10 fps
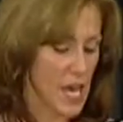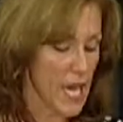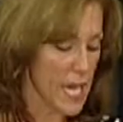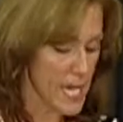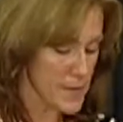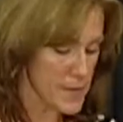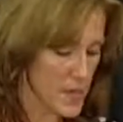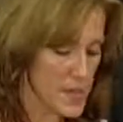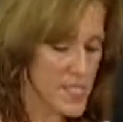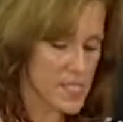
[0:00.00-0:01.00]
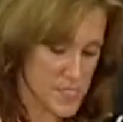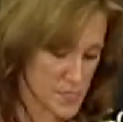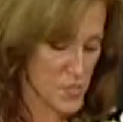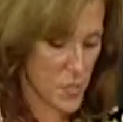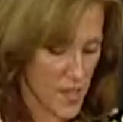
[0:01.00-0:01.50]
And little
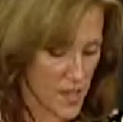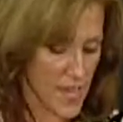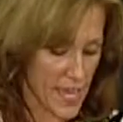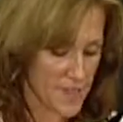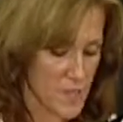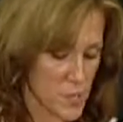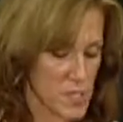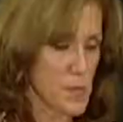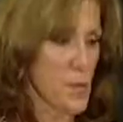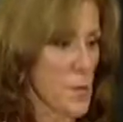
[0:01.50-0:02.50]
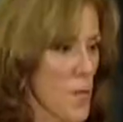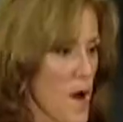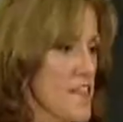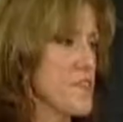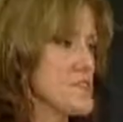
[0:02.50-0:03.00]
sips of water afterwards, but we
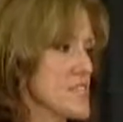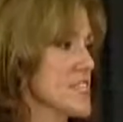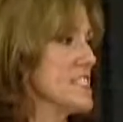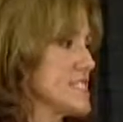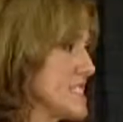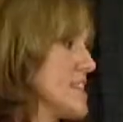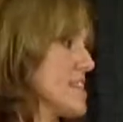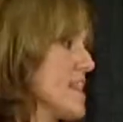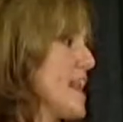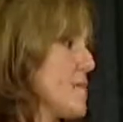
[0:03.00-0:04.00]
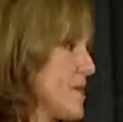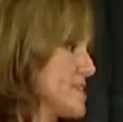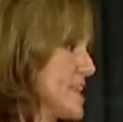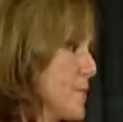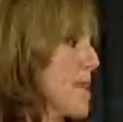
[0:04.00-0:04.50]
want those clean teeth at
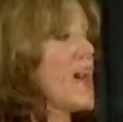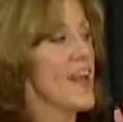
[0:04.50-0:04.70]
bedtime.